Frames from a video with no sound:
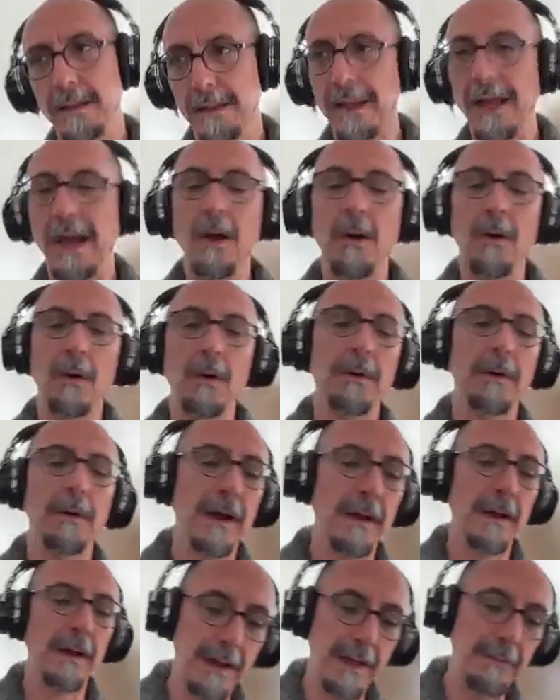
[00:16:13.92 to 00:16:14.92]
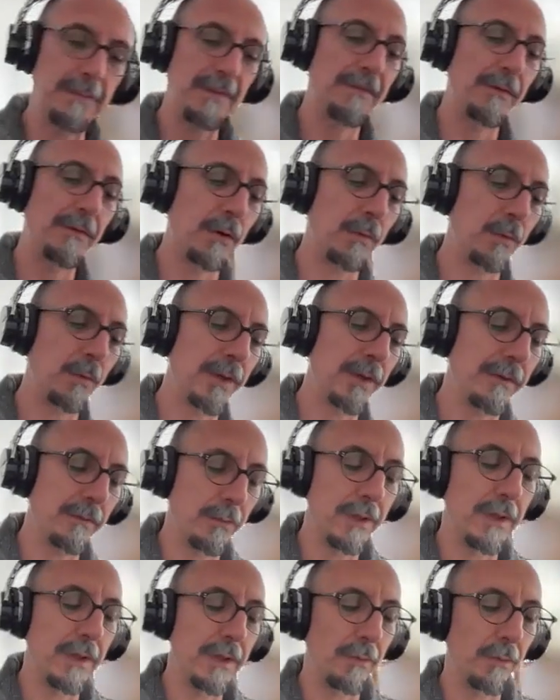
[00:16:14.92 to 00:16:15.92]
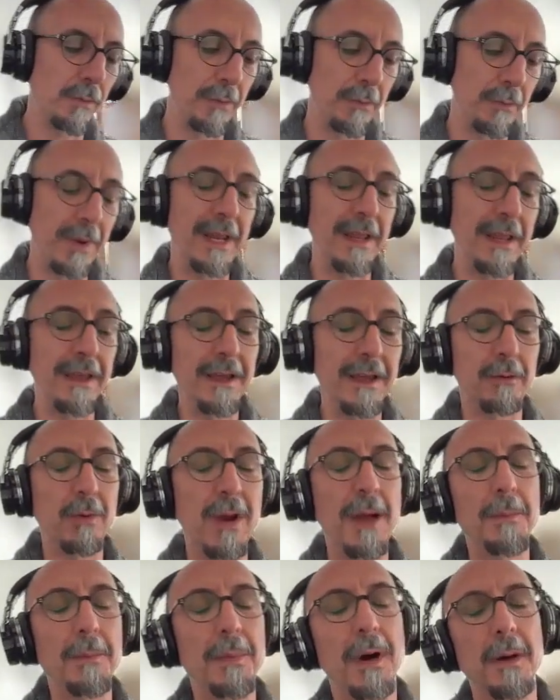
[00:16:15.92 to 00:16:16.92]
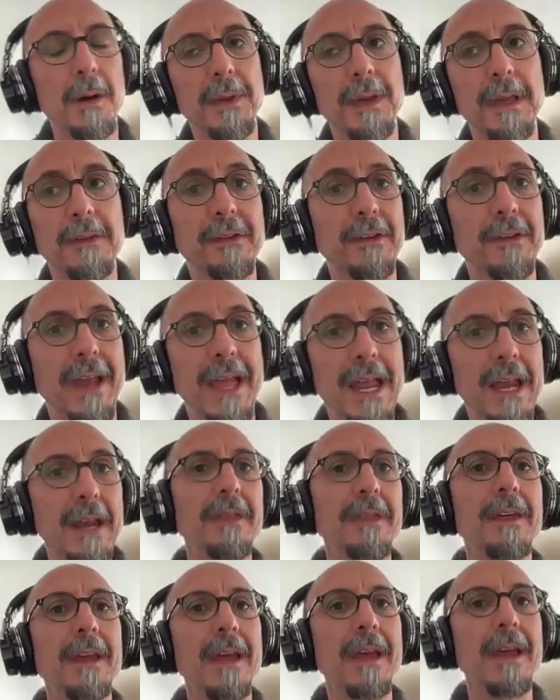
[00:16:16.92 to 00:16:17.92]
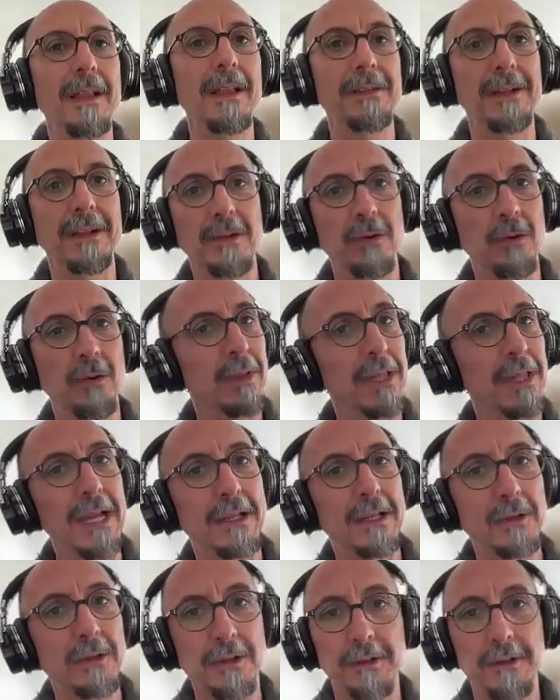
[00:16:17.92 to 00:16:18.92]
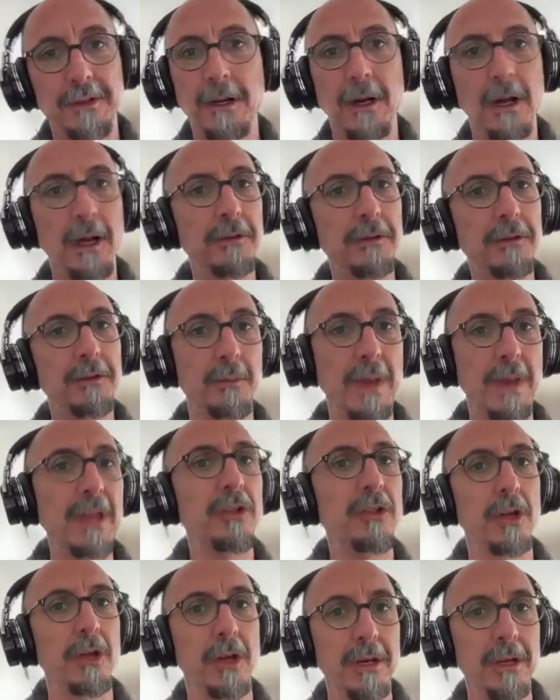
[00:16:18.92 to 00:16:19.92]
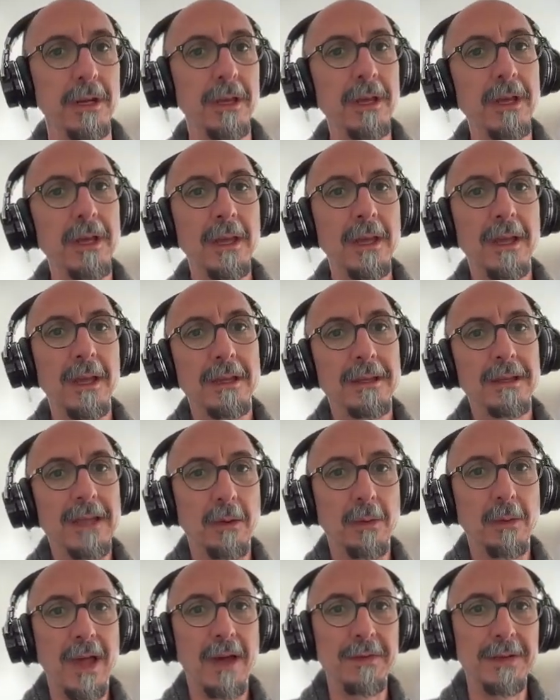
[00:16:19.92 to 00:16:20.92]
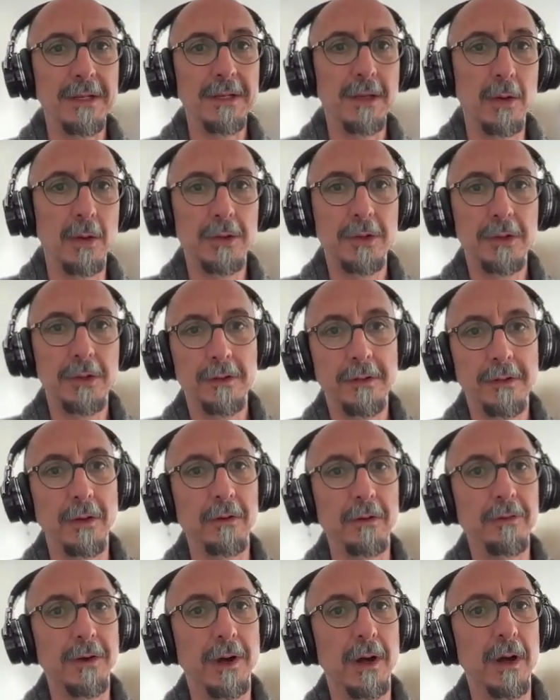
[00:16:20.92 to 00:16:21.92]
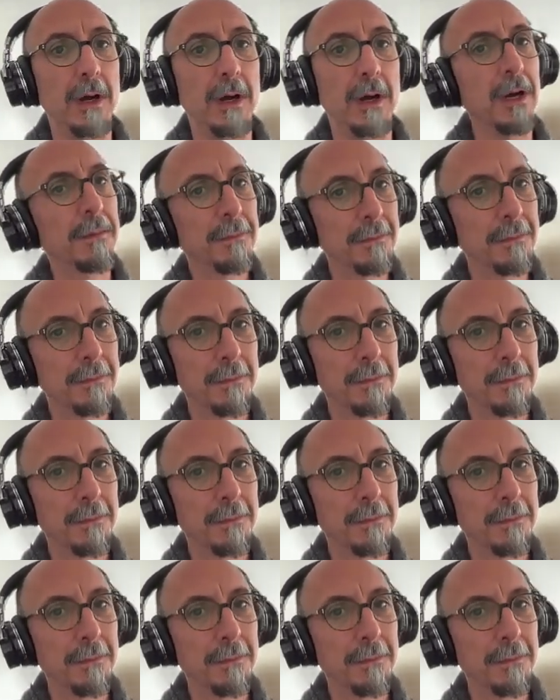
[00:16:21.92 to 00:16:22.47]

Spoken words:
now, and before we really wrap up, is there anything else that you would like to discuss or mention that we haven't touched so far?